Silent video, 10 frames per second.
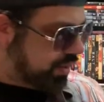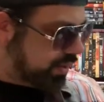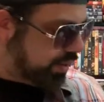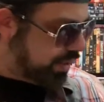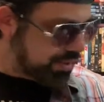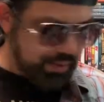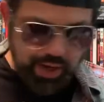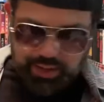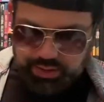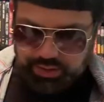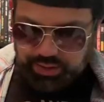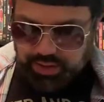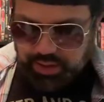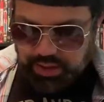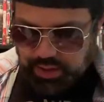I don't like the rattling.
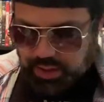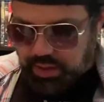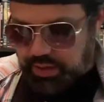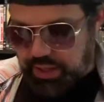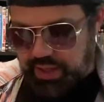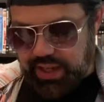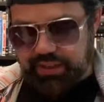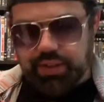And then I got